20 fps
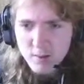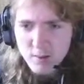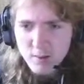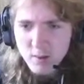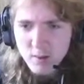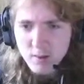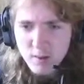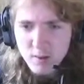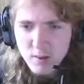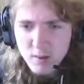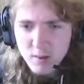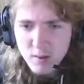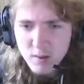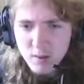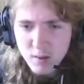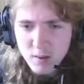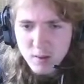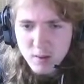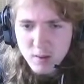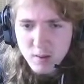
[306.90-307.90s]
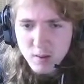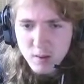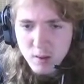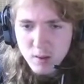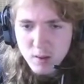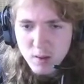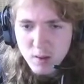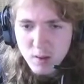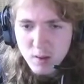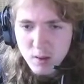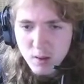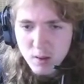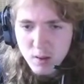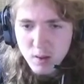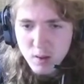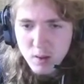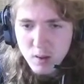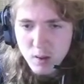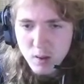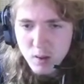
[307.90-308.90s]

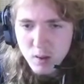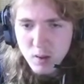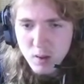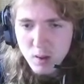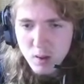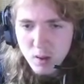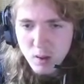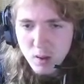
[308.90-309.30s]
(silence)